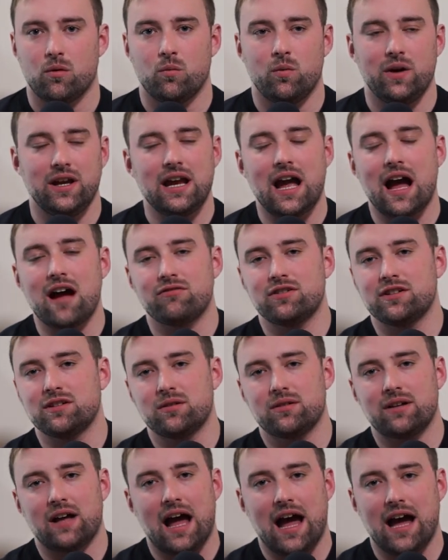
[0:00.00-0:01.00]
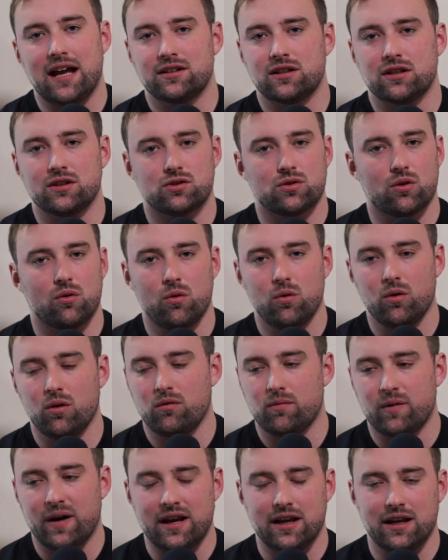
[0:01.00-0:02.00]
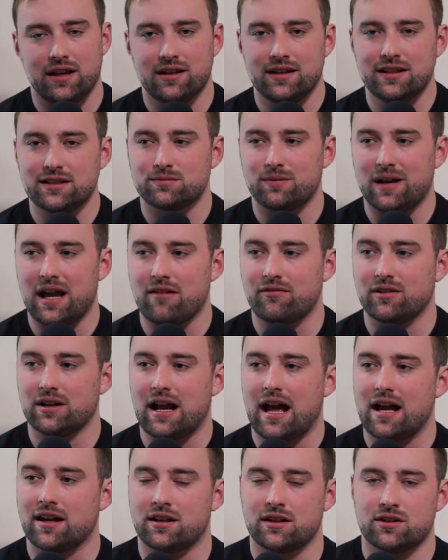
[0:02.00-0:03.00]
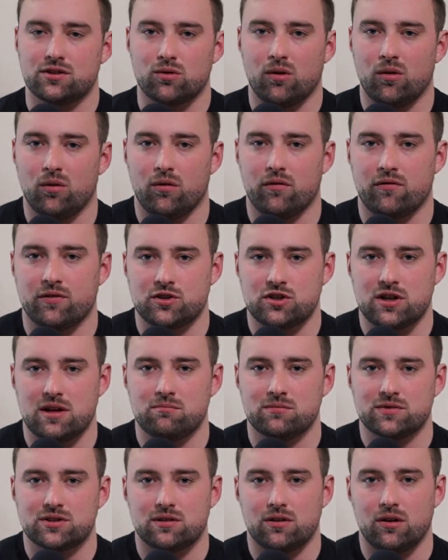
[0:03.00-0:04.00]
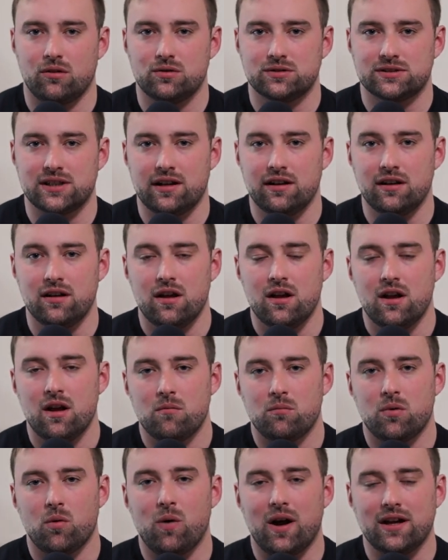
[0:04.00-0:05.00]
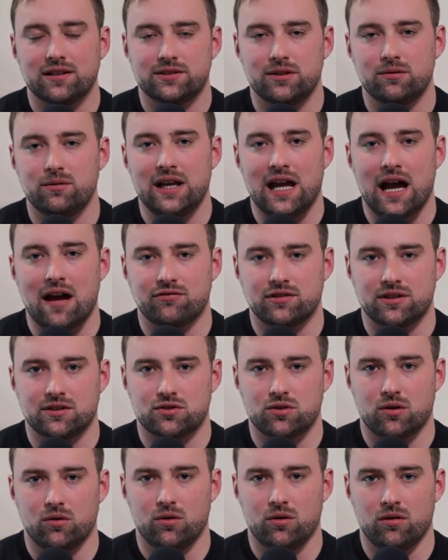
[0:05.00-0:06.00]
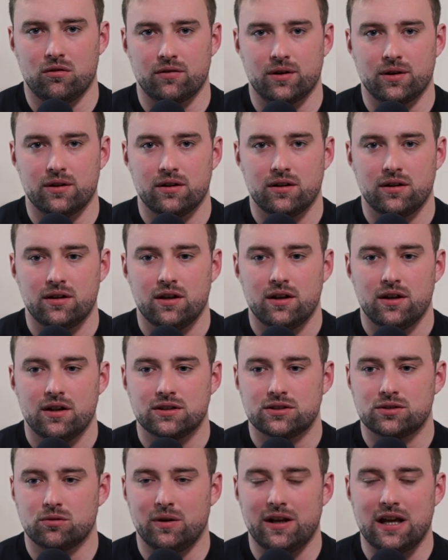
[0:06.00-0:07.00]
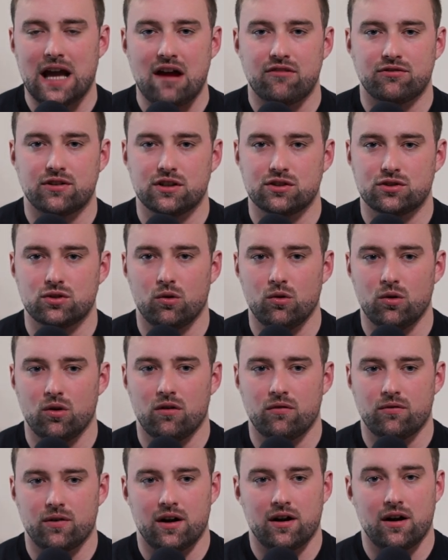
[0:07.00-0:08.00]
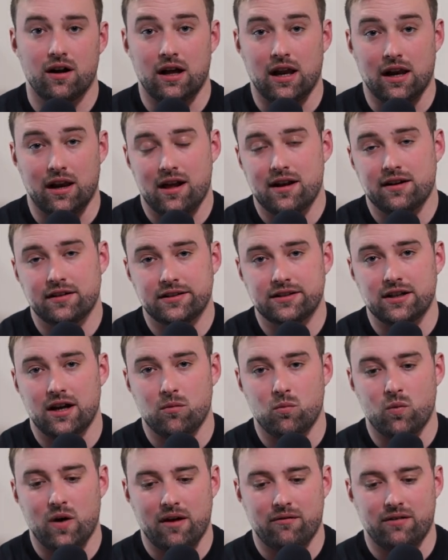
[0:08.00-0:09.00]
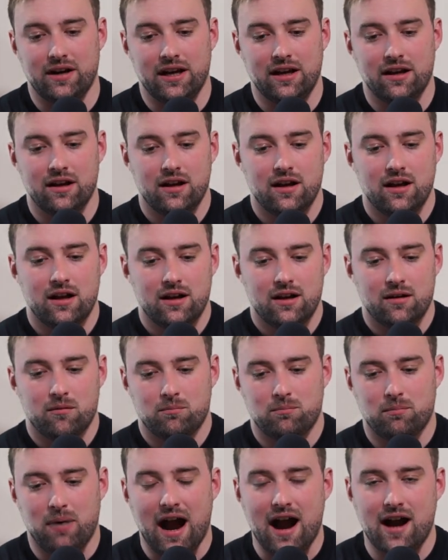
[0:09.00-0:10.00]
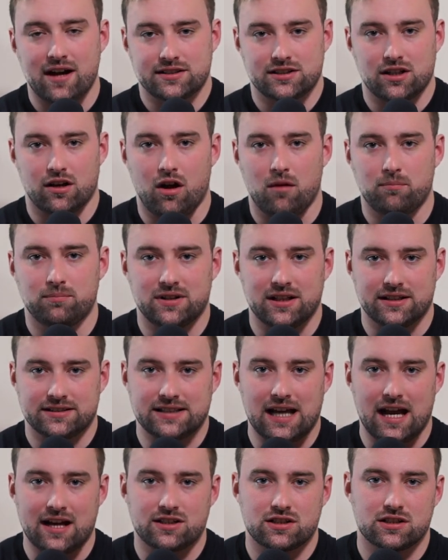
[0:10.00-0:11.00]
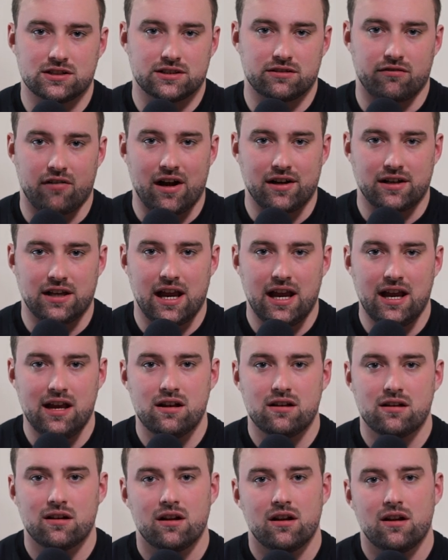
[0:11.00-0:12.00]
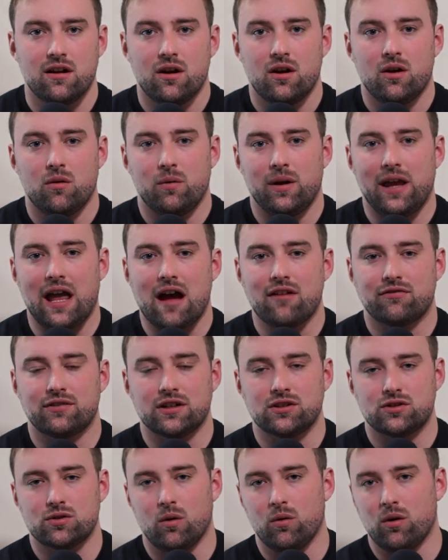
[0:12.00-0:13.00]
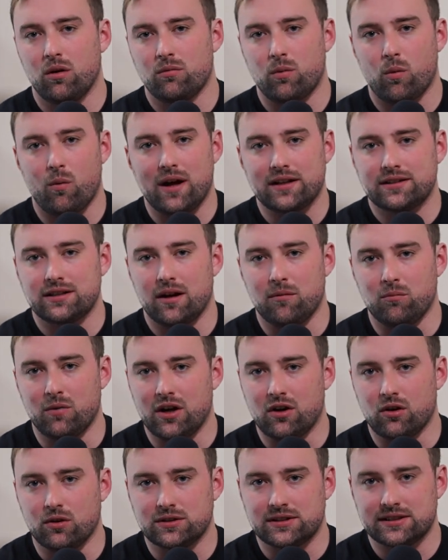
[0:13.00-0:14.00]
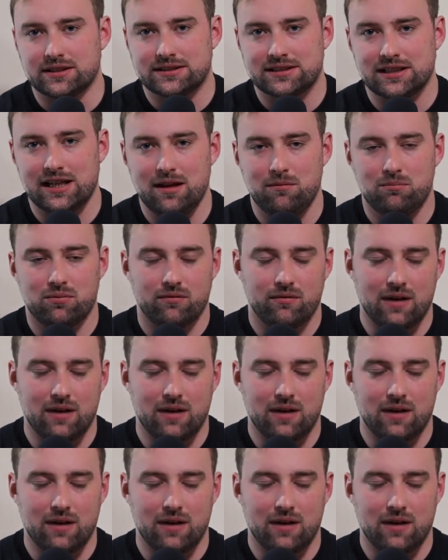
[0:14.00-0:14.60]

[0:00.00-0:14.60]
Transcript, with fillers: We haven't had control over any of this. We haven't had control over gyms closing, but what do we have control over? So we have control over a lot of the time where we parcel up the sections of our day. We have control over what time we go to sleep.